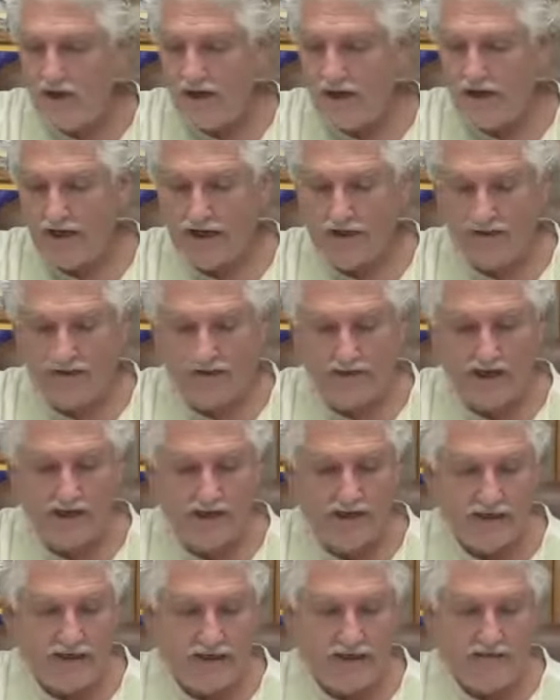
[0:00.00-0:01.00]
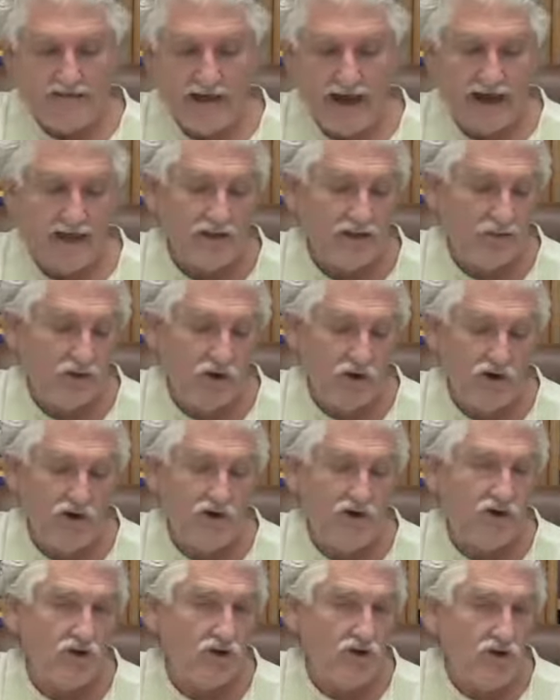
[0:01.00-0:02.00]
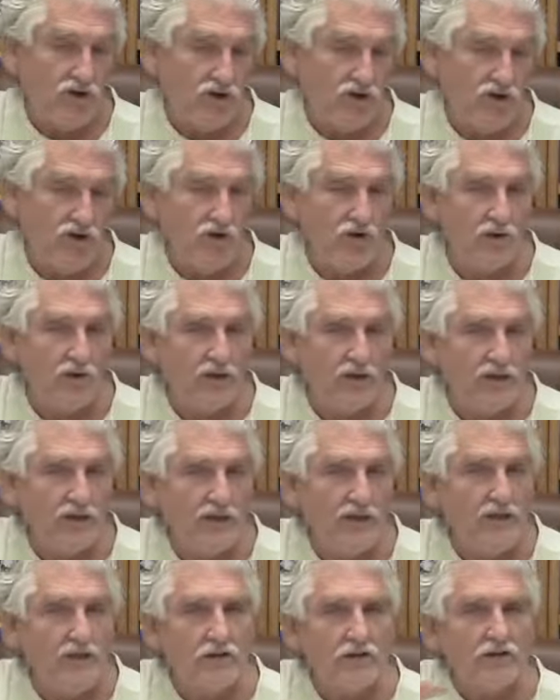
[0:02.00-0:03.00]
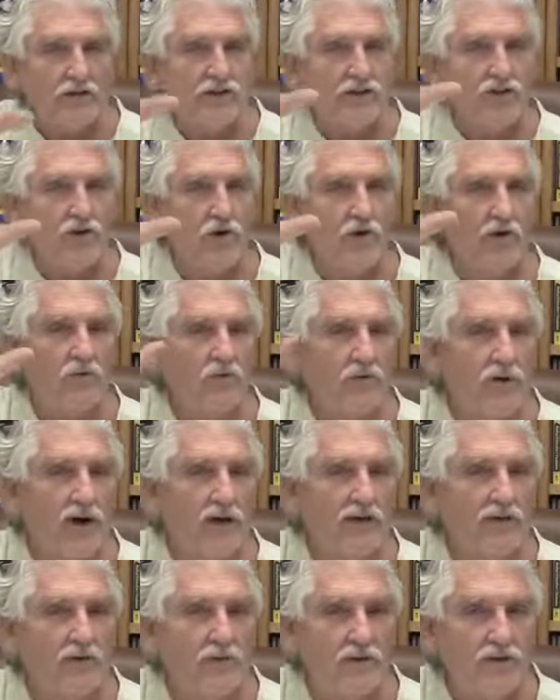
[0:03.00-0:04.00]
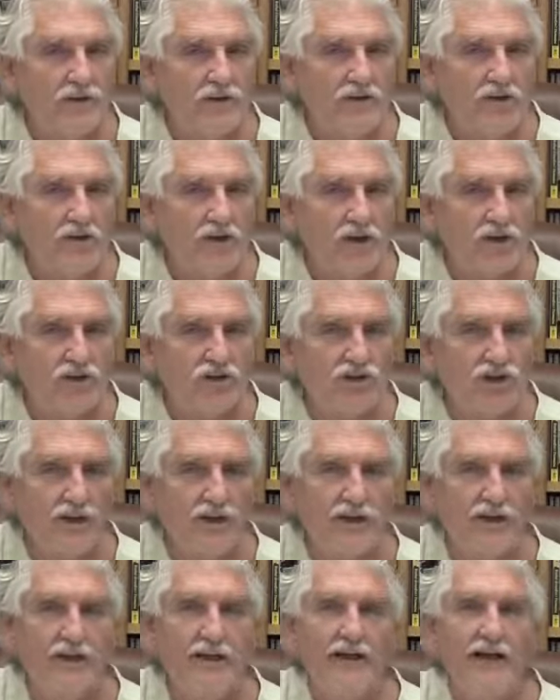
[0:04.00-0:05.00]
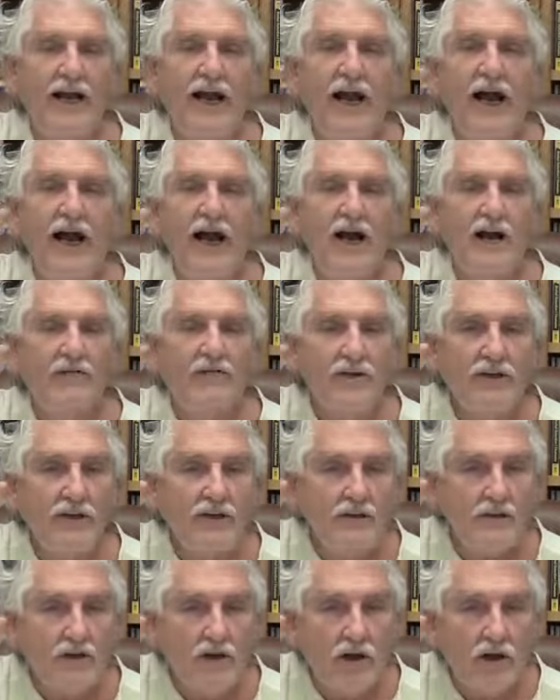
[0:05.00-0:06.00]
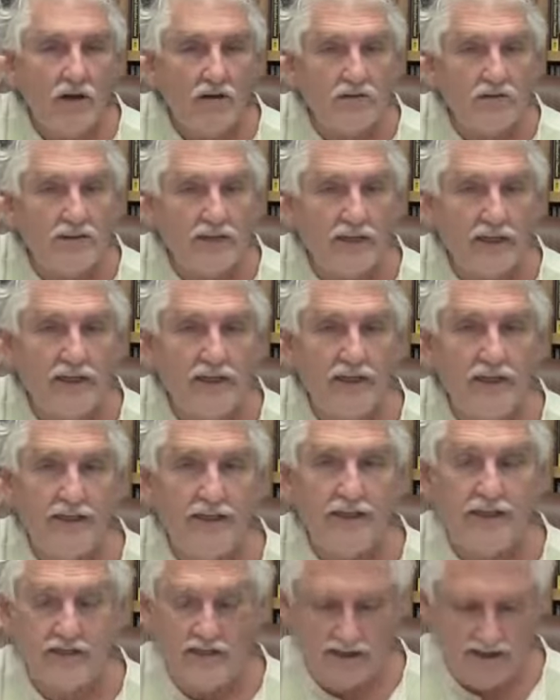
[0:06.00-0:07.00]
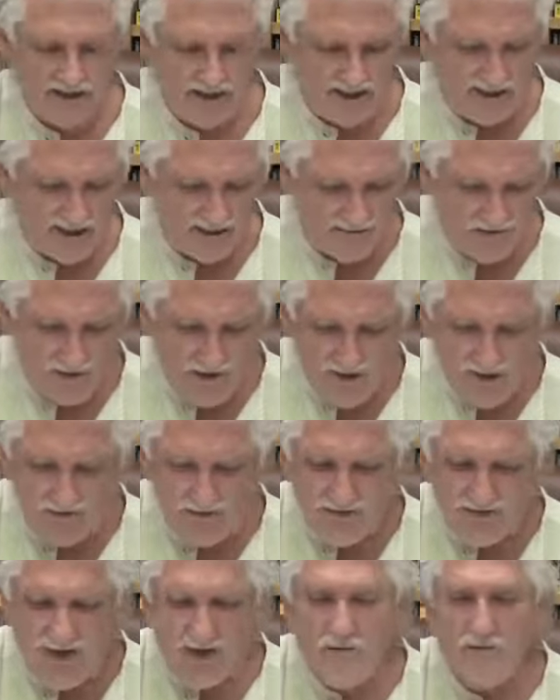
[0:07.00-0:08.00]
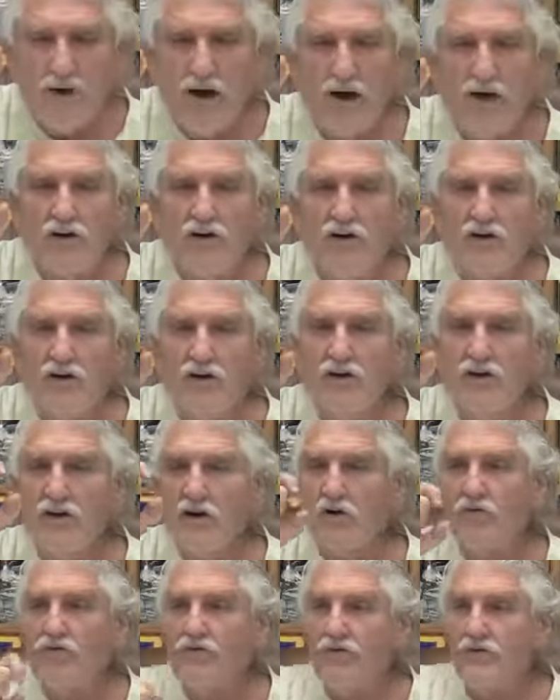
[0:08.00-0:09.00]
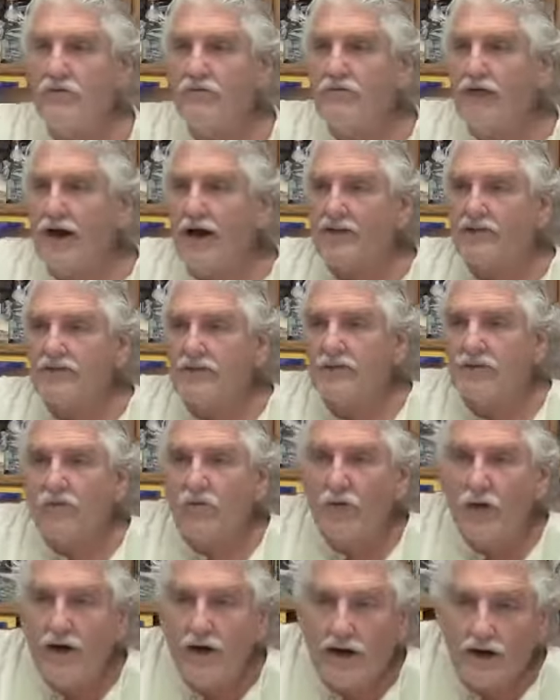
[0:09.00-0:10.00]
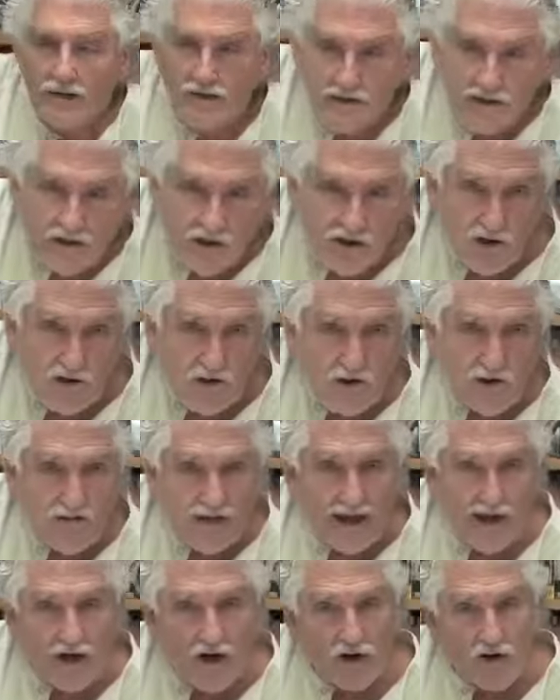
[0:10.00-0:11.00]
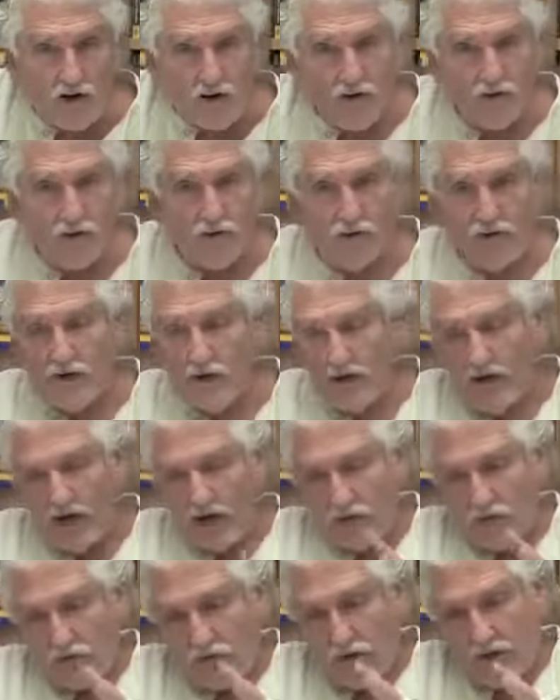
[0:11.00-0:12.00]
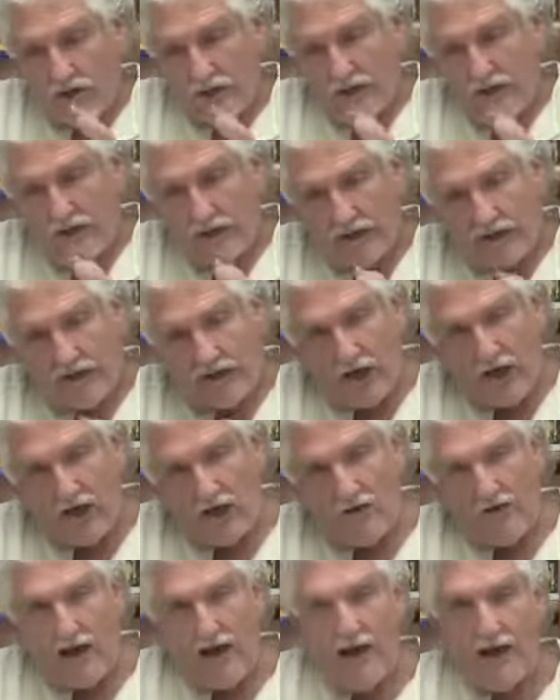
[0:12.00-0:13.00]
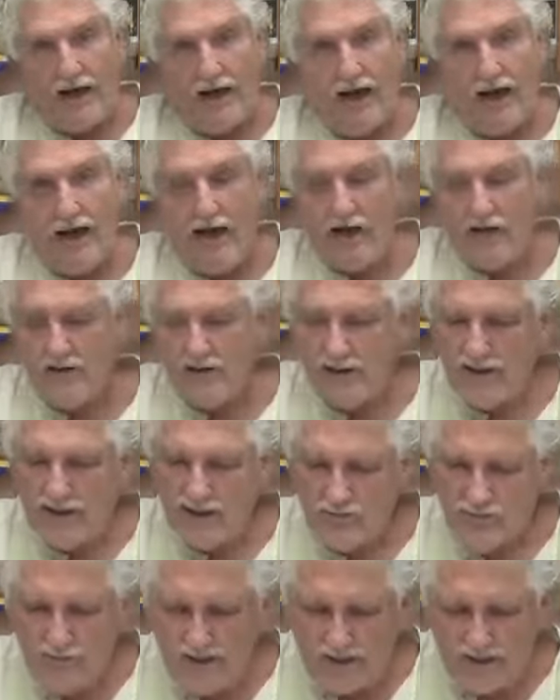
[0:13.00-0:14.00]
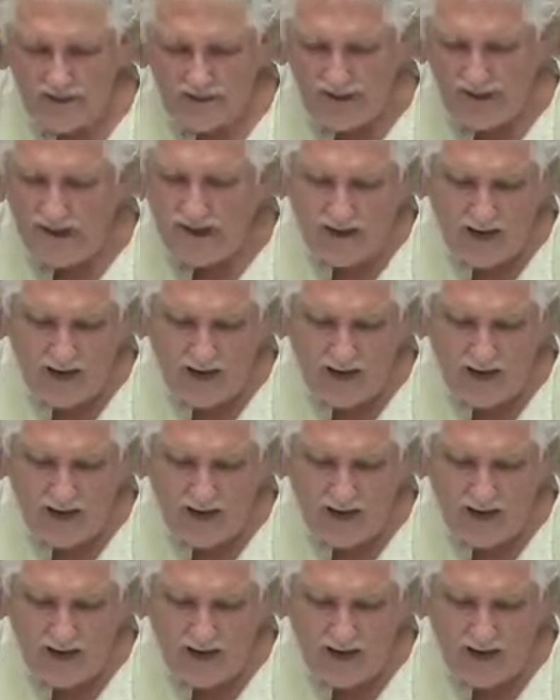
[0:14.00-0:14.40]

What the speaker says: And that's where you could do a little short rectal insertion of Heal-All tea. And if you're a female, you could go through the vaginal way and do it there too and really clean all that out. But